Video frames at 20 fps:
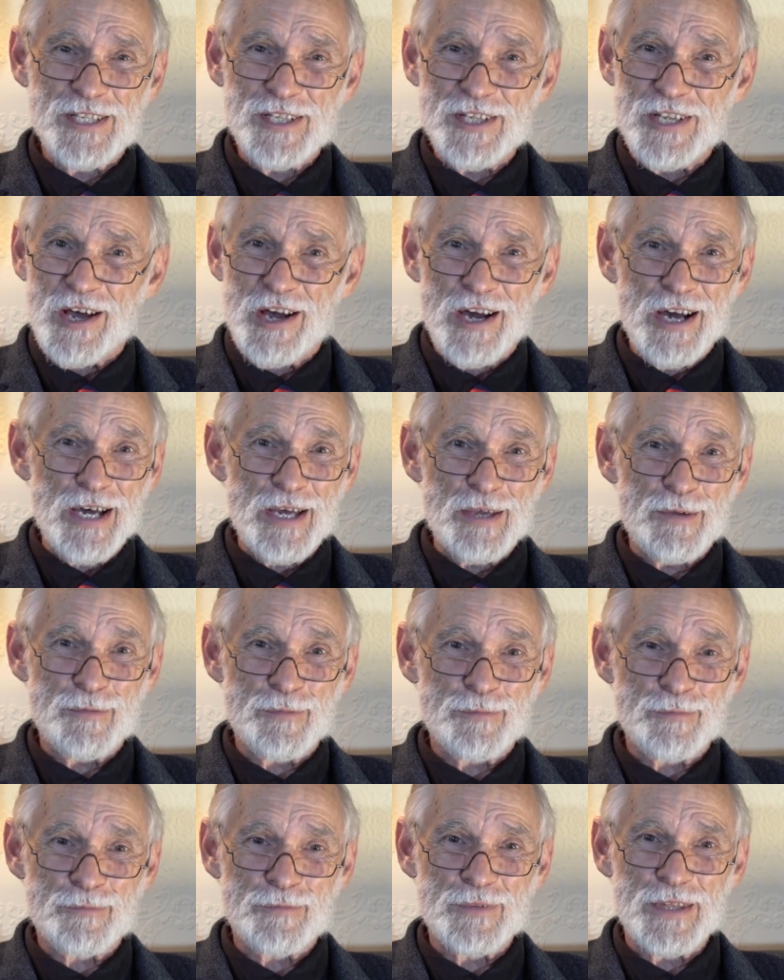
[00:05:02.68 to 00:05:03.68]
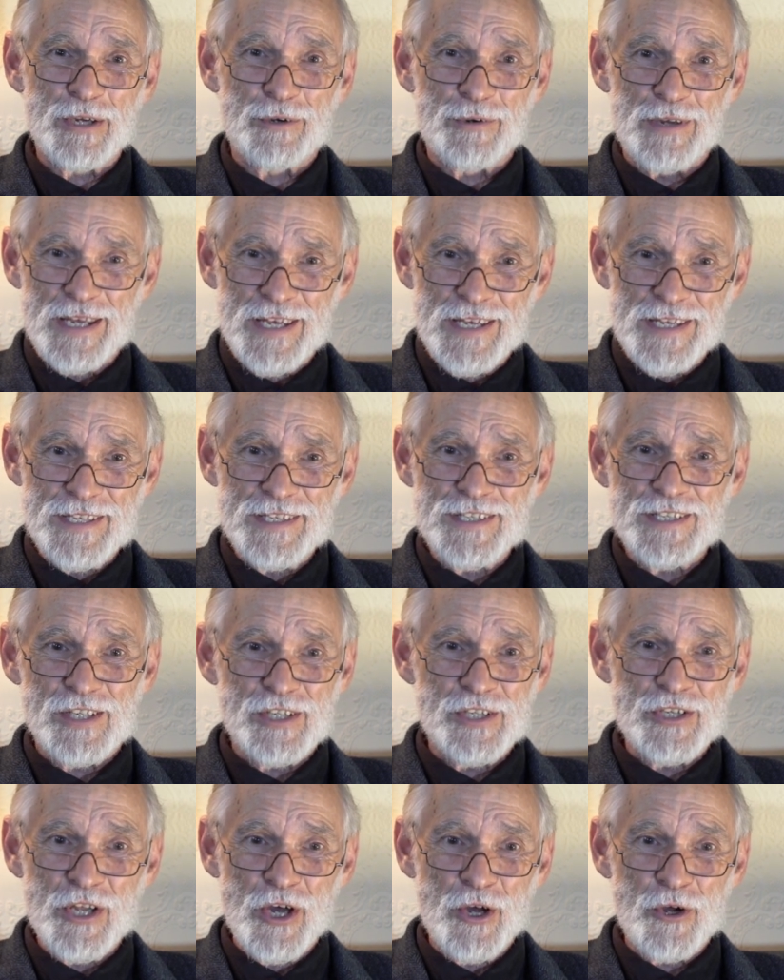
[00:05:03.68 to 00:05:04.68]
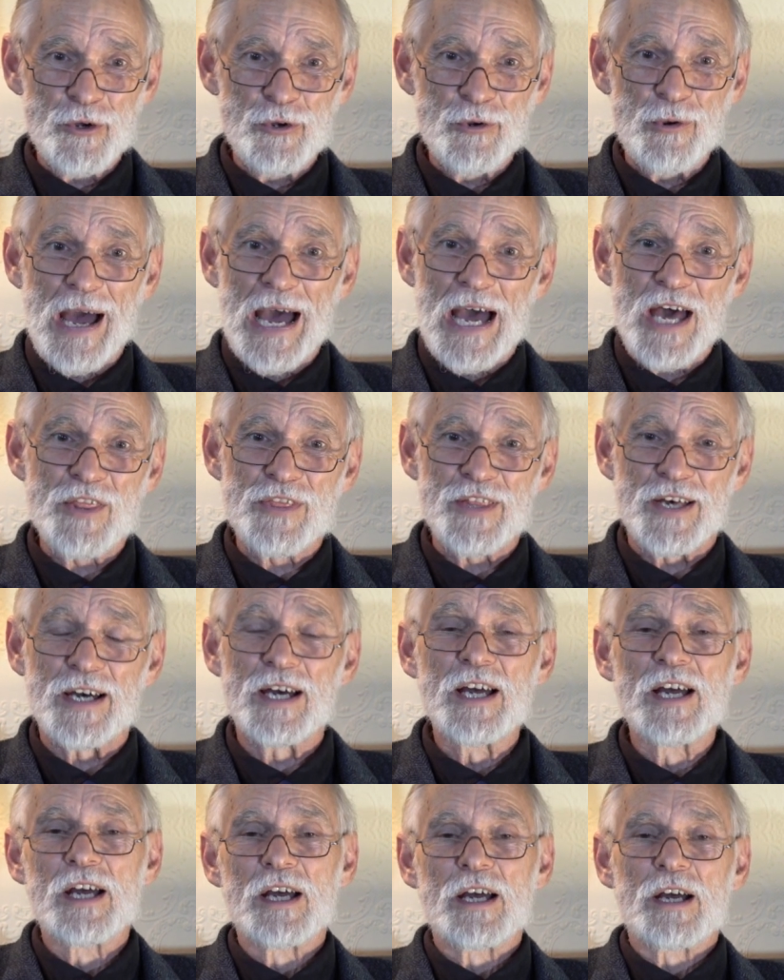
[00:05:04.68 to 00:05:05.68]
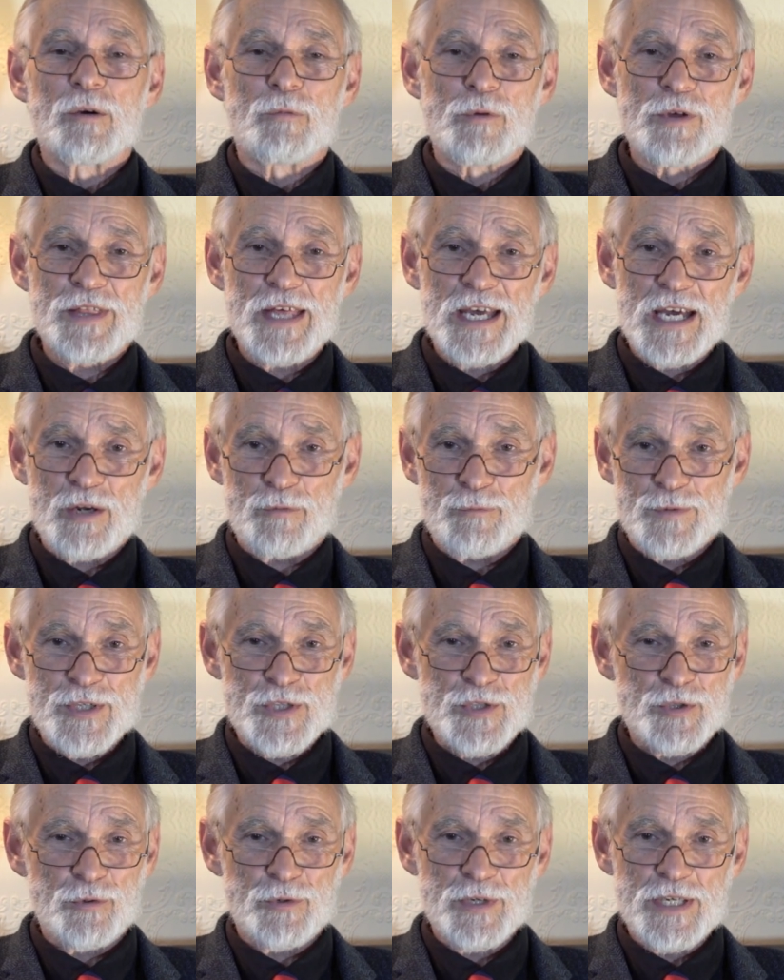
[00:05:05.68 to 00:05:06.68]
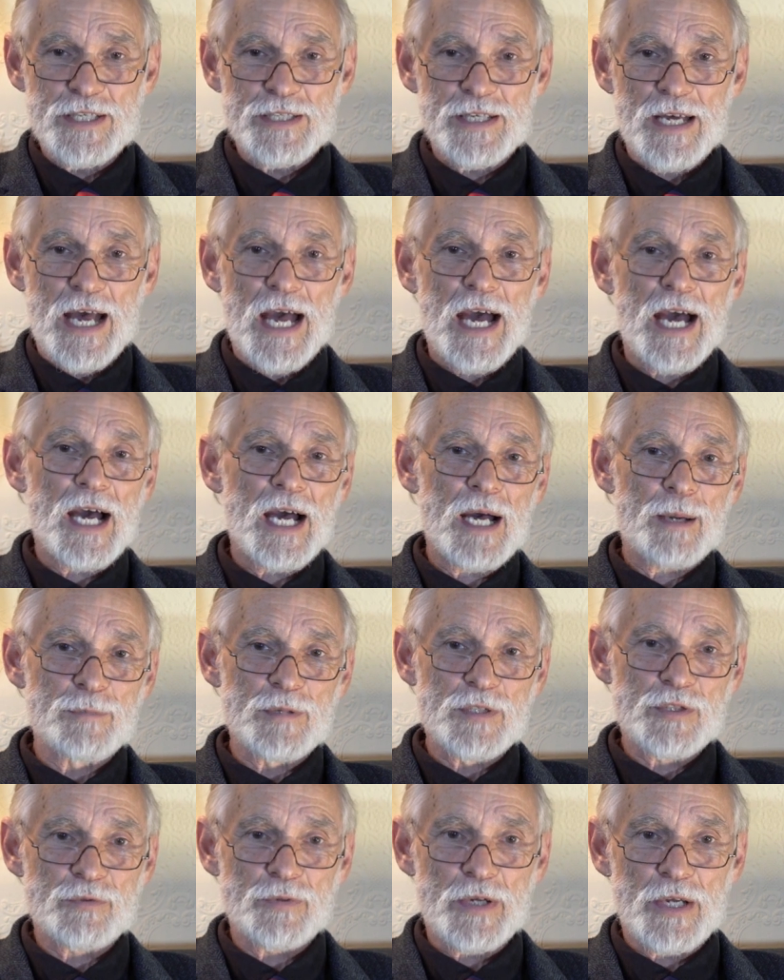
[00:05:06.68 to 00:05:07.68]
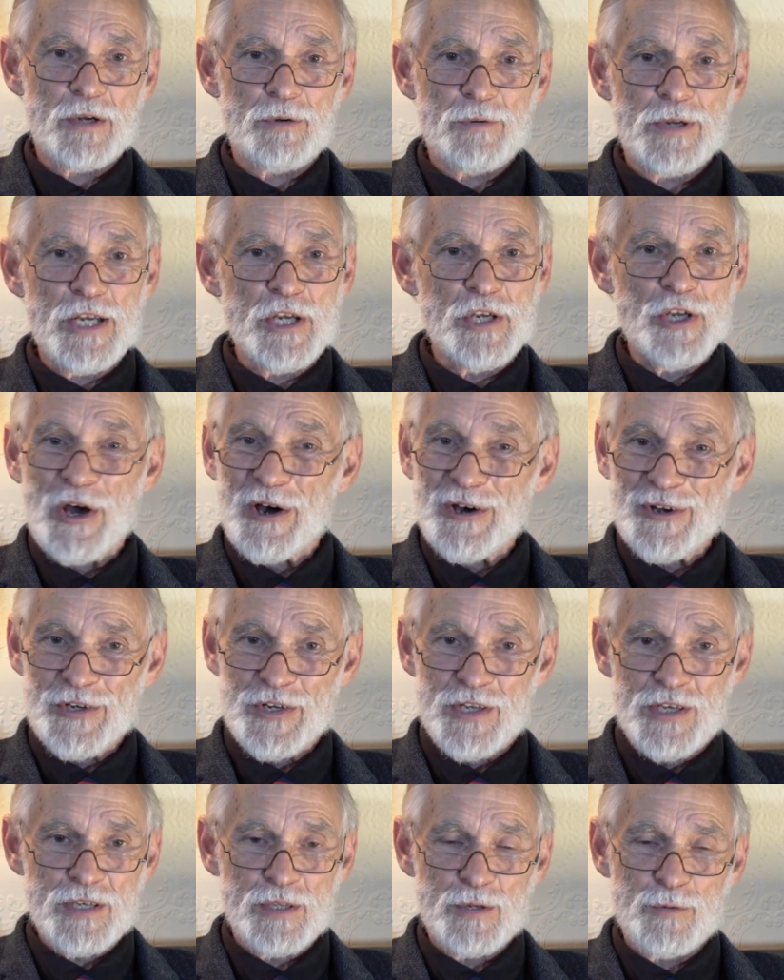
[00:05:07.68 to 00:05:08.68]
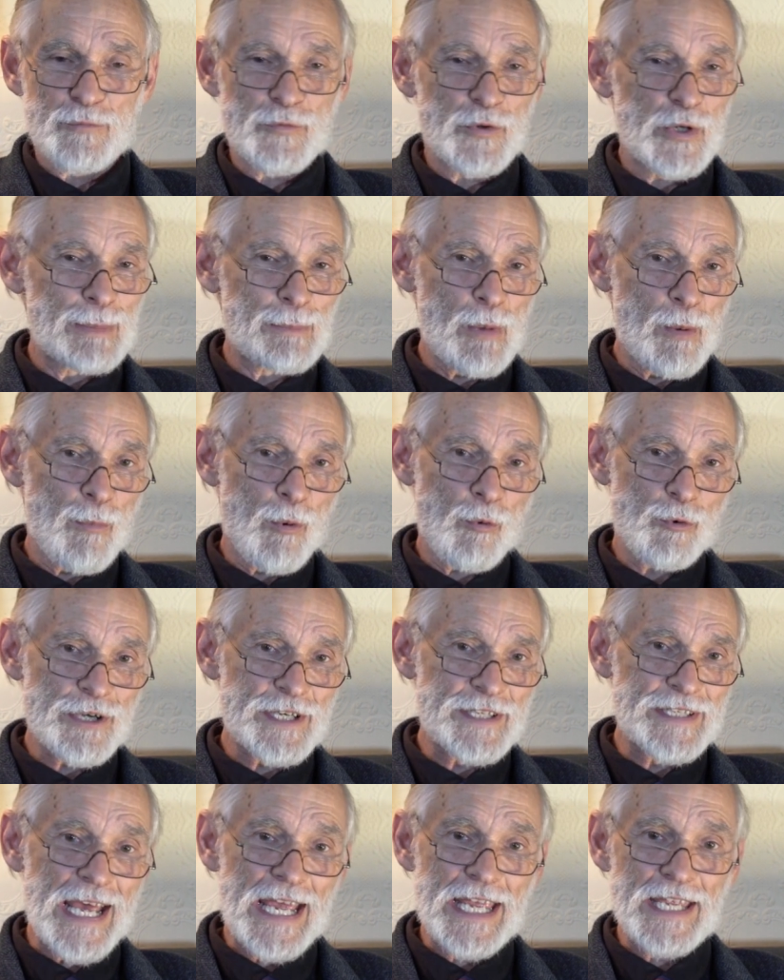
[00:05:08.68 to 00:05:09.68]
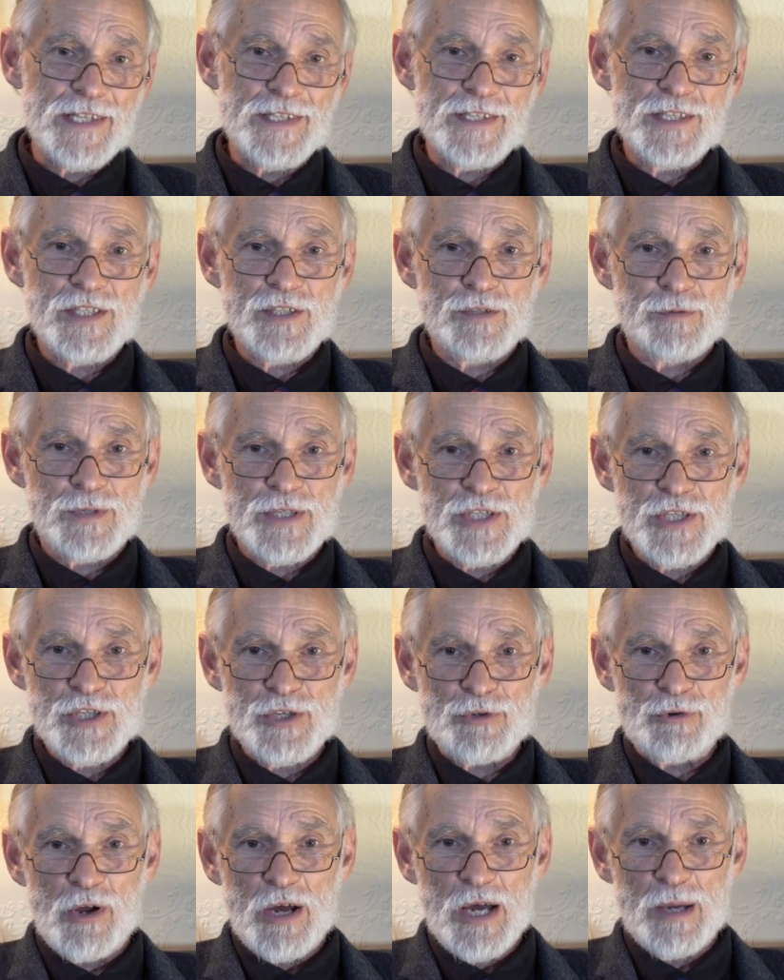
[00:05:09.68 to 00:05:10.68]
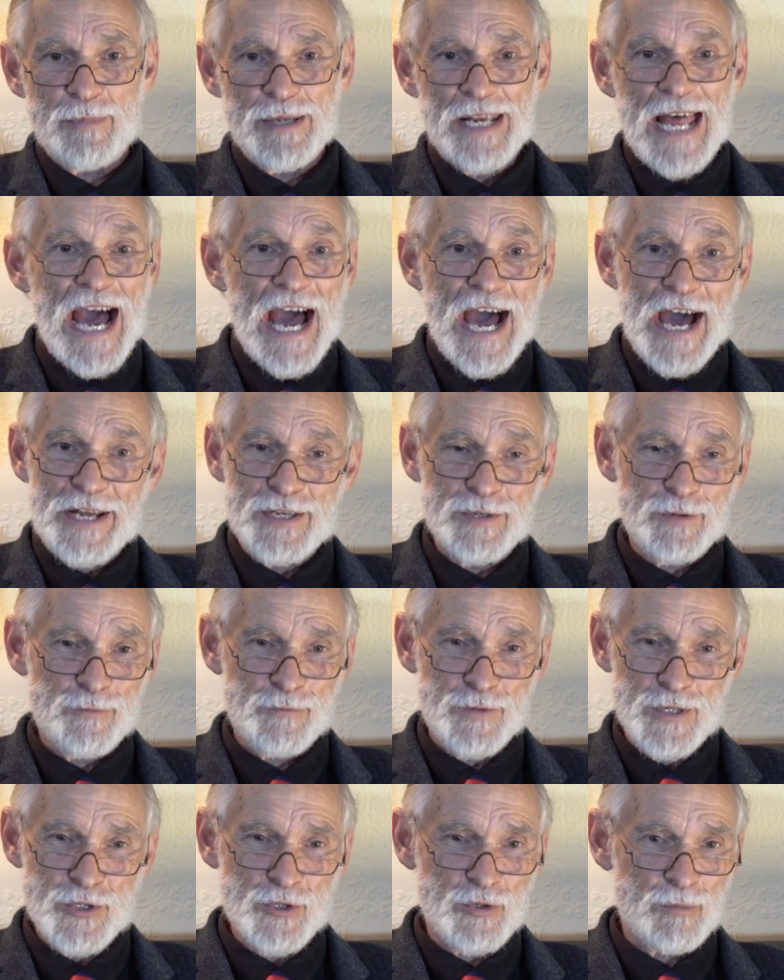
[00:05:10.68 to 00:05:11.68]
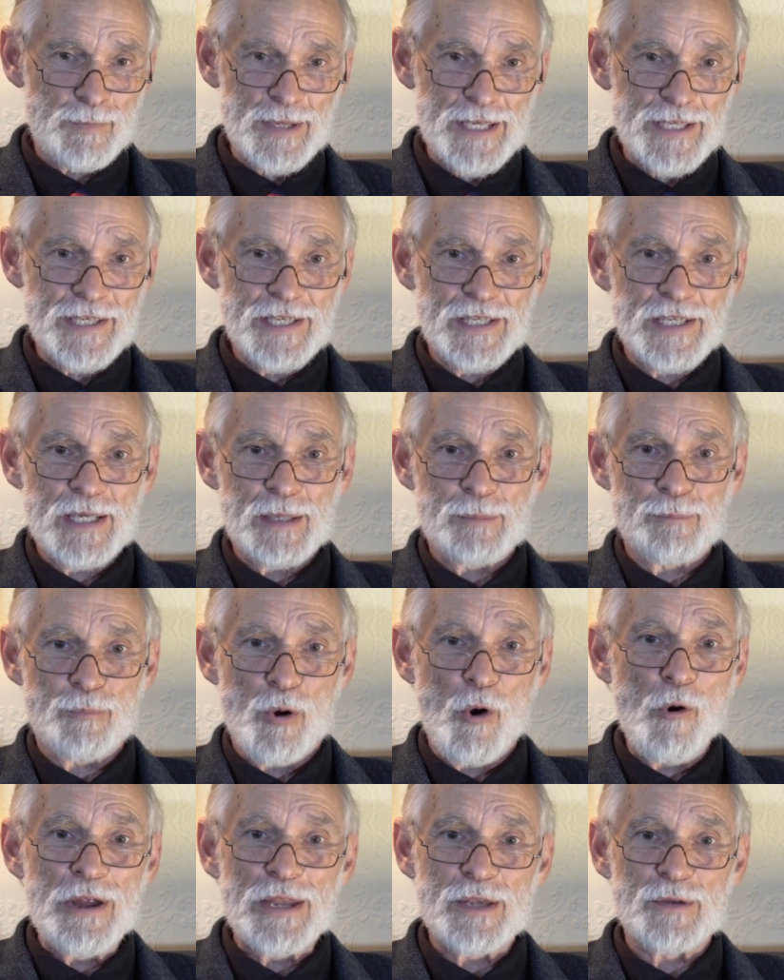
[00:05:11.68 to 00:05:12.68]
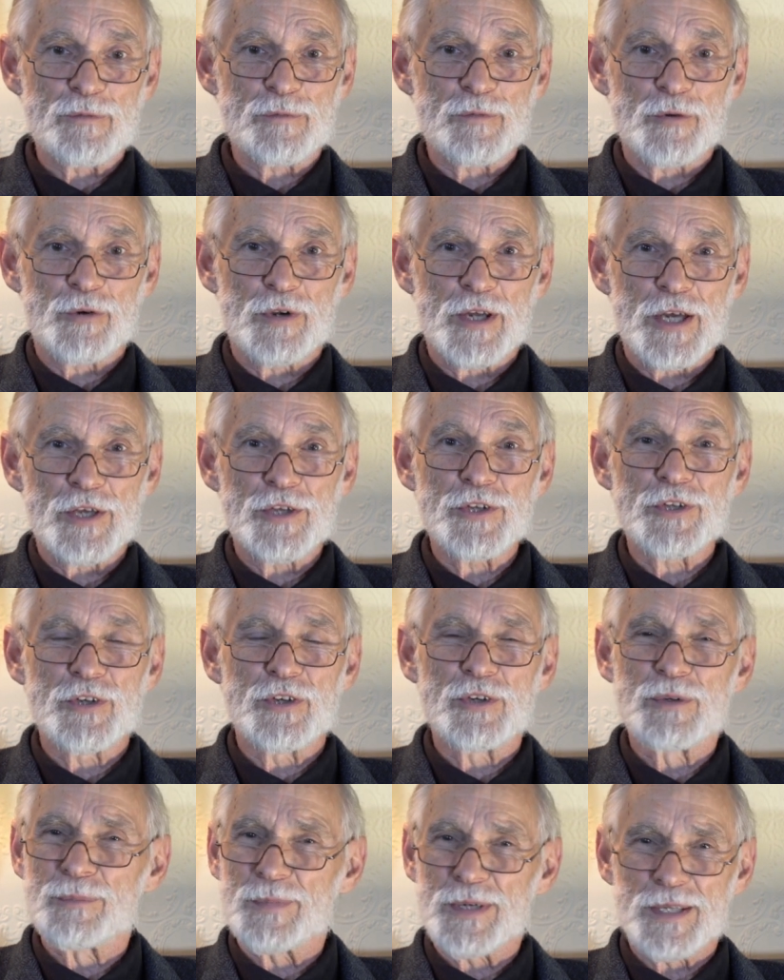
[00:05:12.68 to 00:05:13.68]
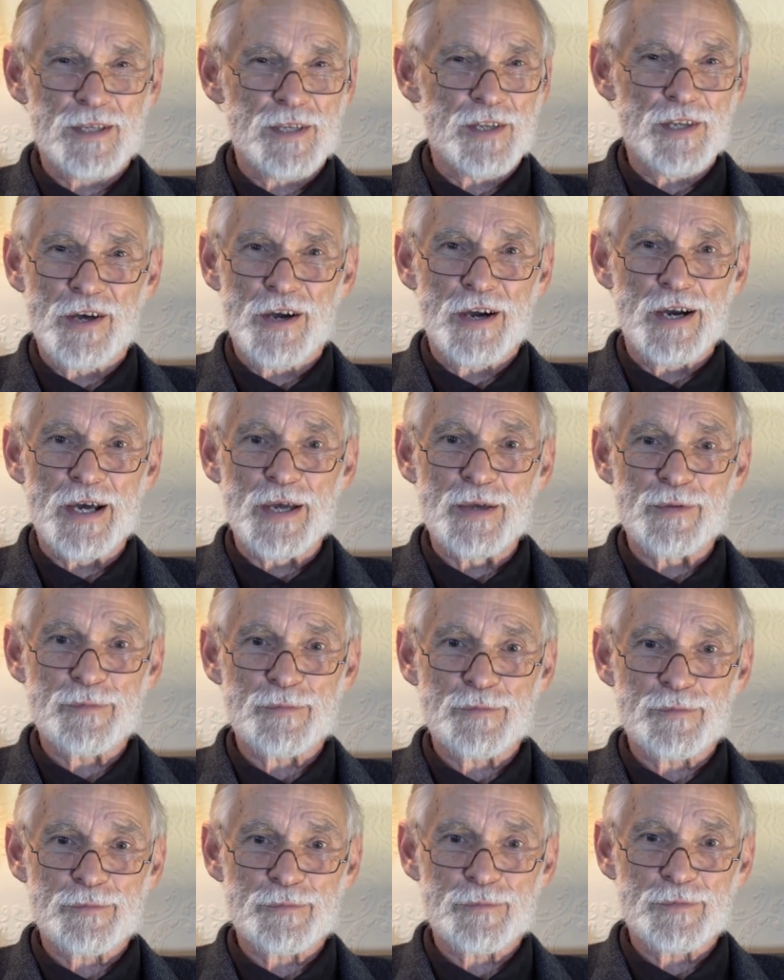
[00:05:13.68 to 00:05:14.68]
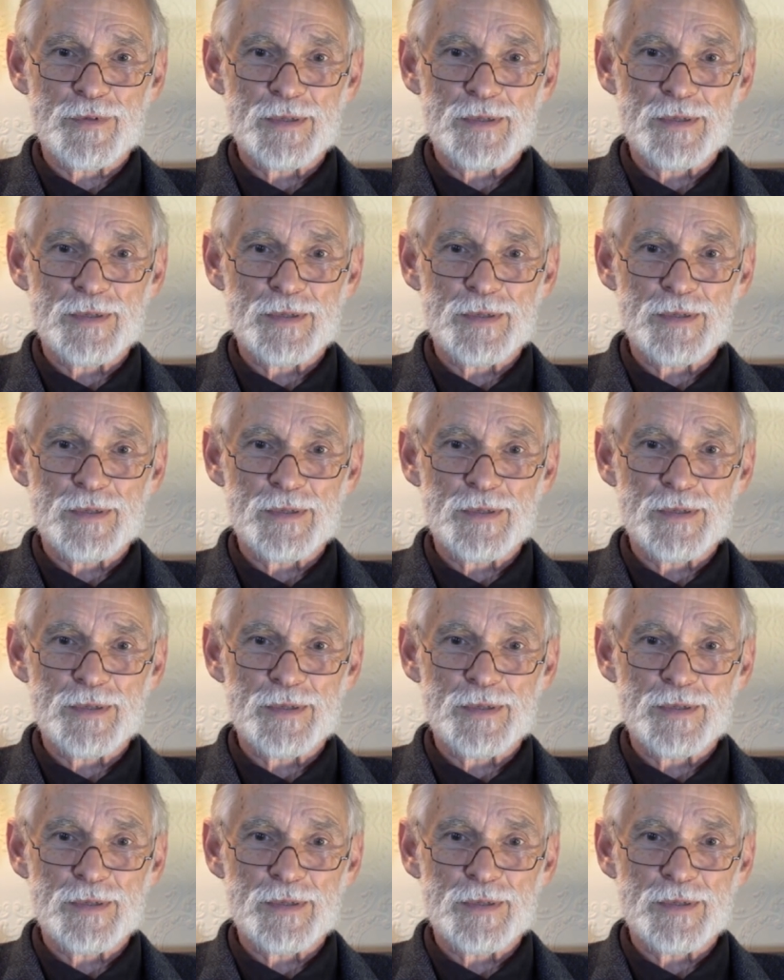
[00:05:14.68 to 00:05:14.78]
life. There is no other. without resorting to arbitrary, non-confirmable dates to ascribe an artificial beginning point for a human life.